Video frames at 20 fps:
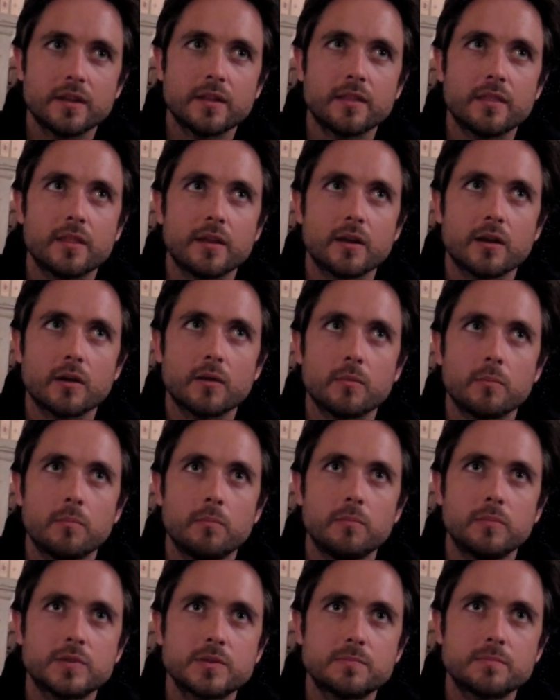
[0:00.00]
their
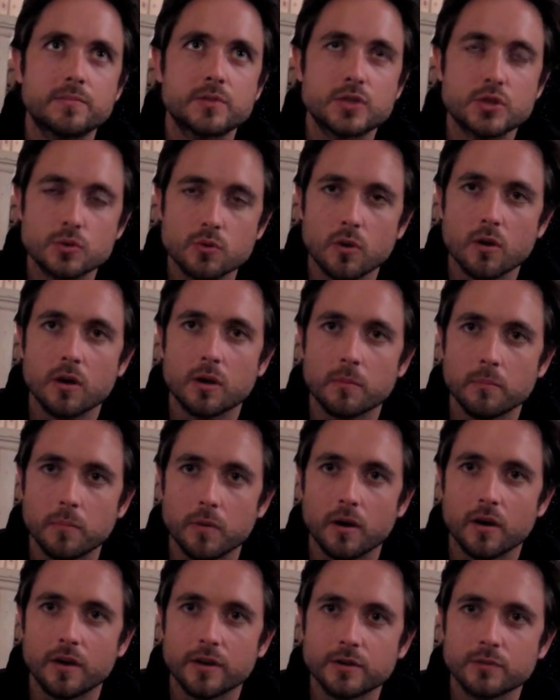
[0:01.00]
strong
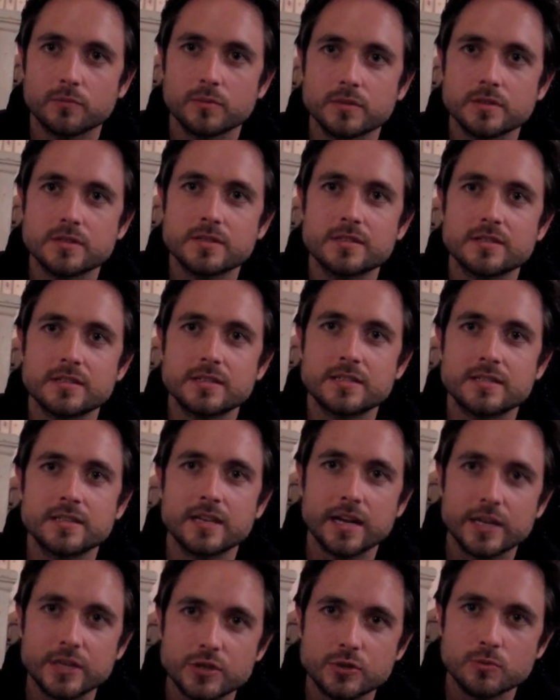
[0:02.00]
bond was
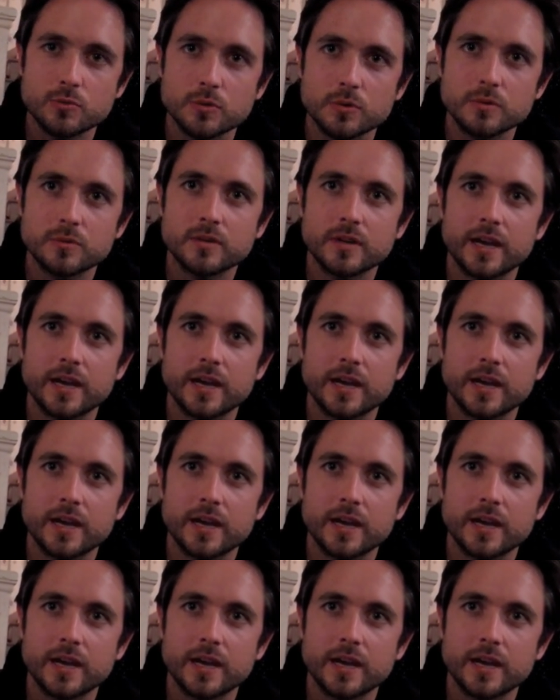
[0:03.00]
sexual,